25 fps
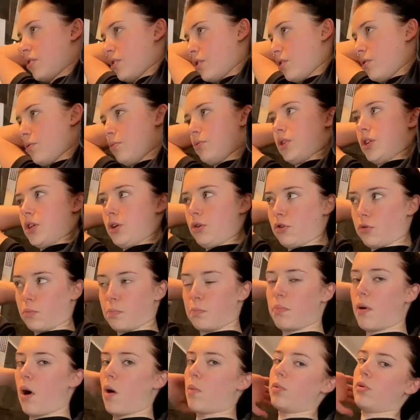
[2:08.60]
to use
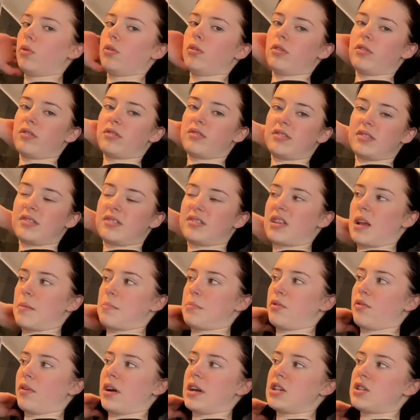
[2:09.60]
bobbles to
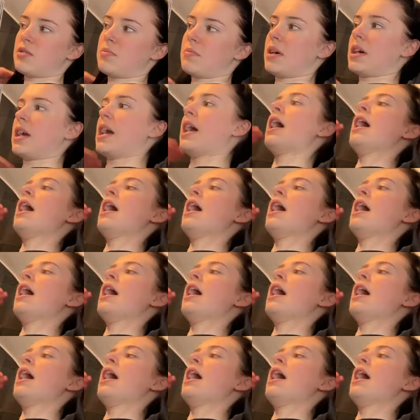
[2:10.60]
separate my